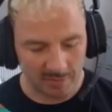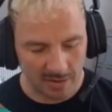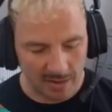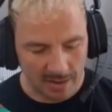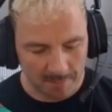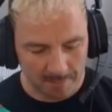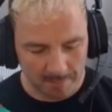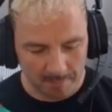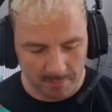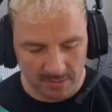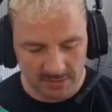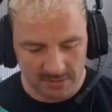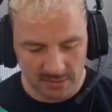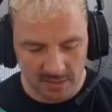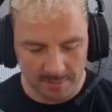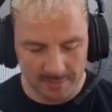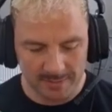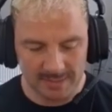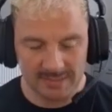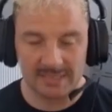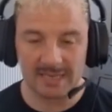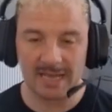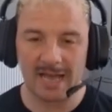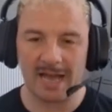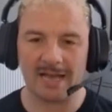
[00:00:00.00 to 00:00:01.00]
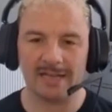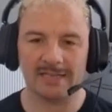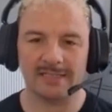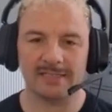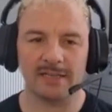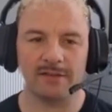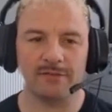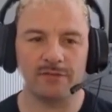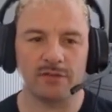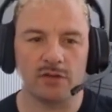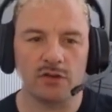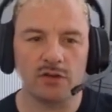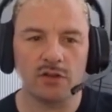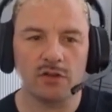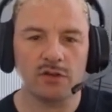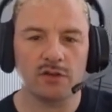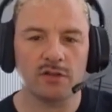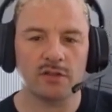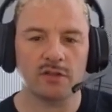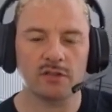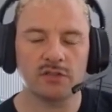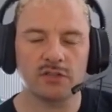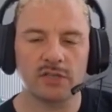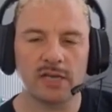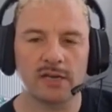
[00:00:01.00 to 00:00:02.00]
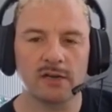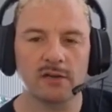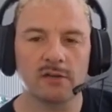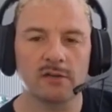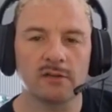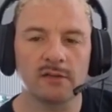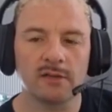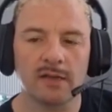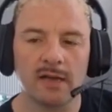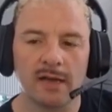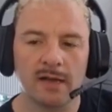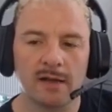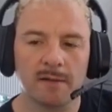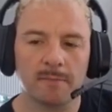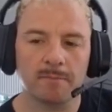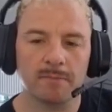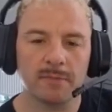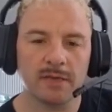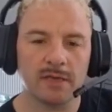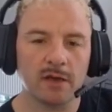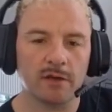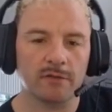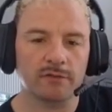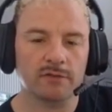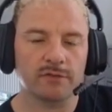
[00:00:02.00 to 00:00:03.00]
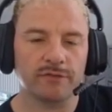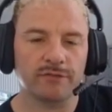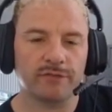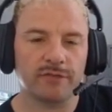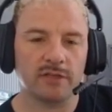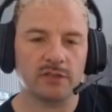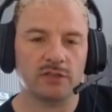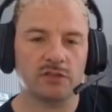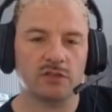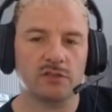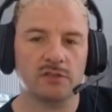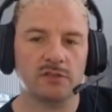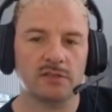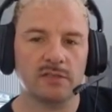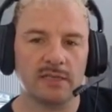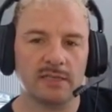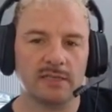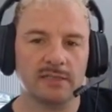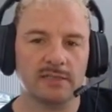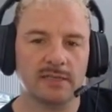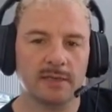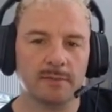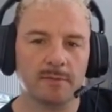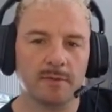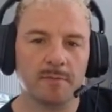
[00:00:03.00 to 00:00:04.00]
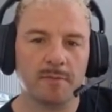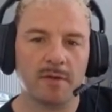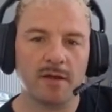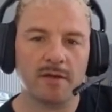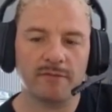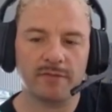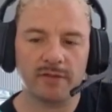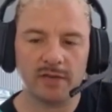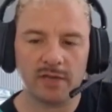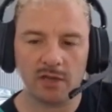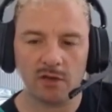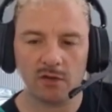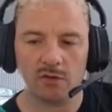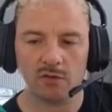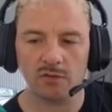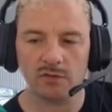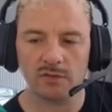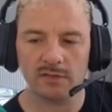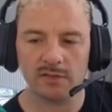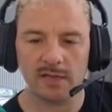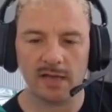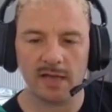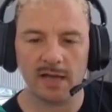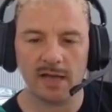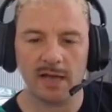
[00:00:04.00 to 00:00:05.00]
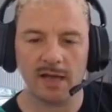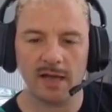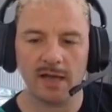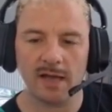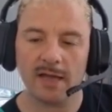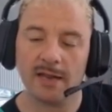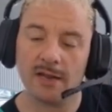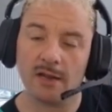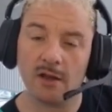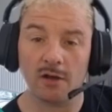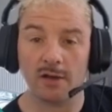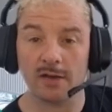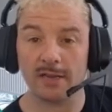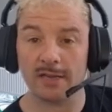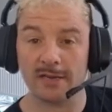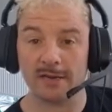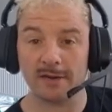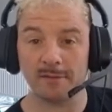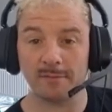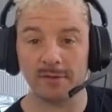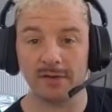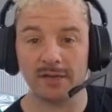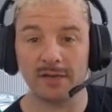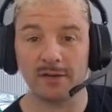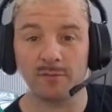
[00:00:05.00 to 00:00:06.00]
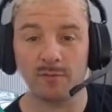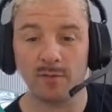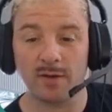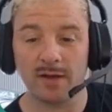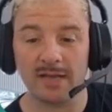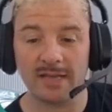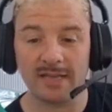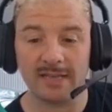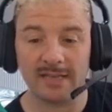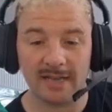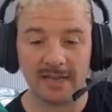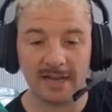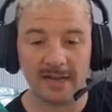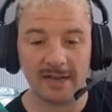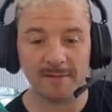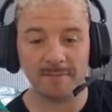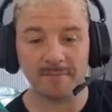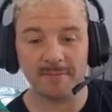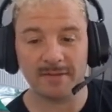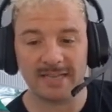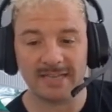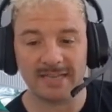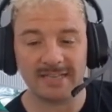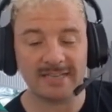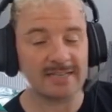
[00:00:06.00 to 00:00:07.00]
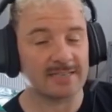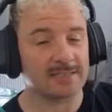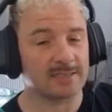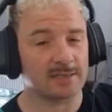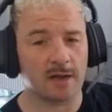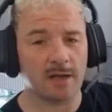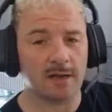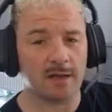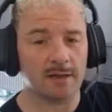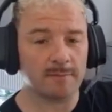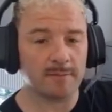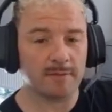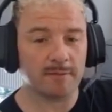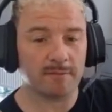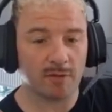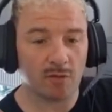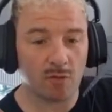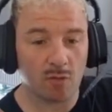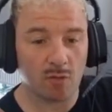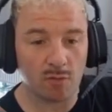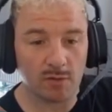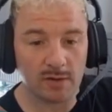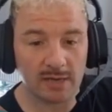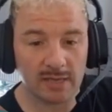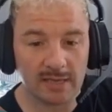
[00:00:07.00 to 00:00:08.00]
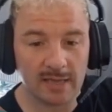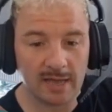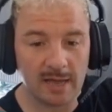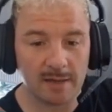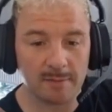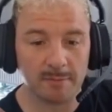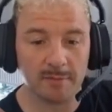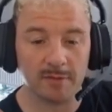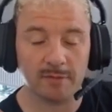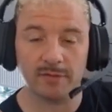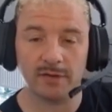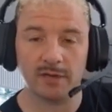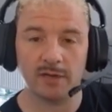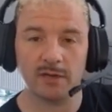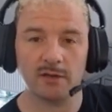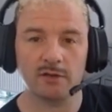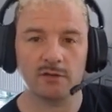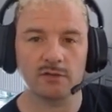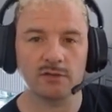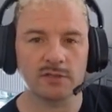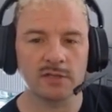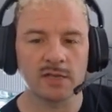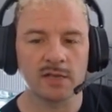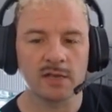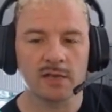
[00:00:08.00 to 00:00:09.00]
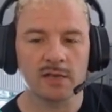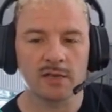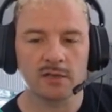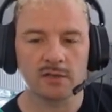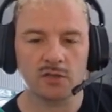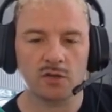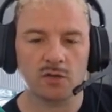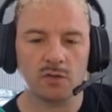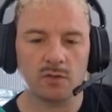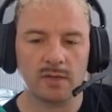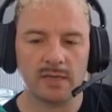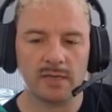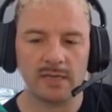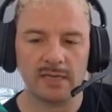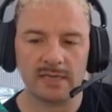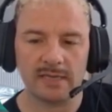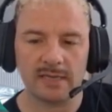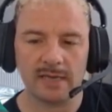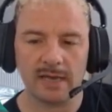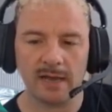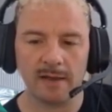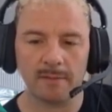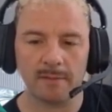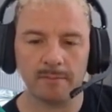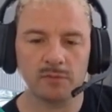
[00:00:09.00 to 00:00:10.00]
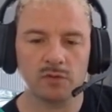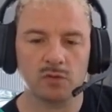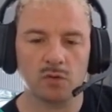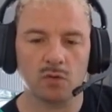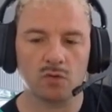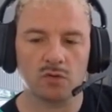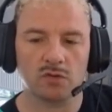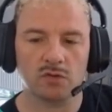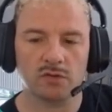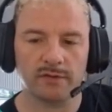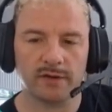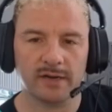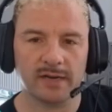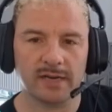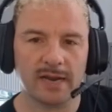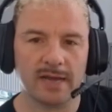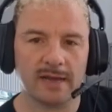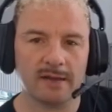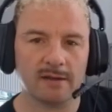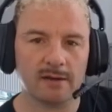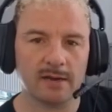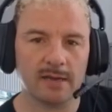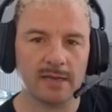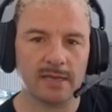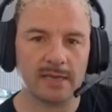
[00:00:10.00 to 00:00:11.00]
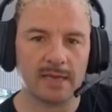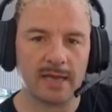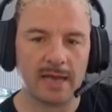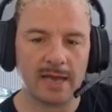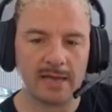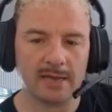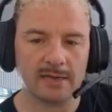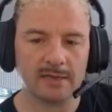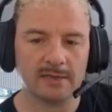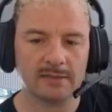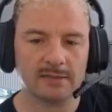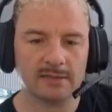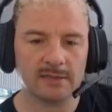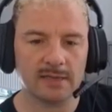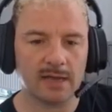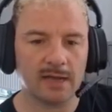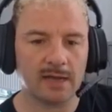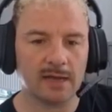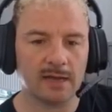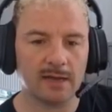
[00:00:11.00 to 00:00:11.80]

My Siamese cat, if you're new to the channel, he often features in some of my videos, and not in a brilliant way. He doesn't like me recording gaming videos, so he talks very loudly, and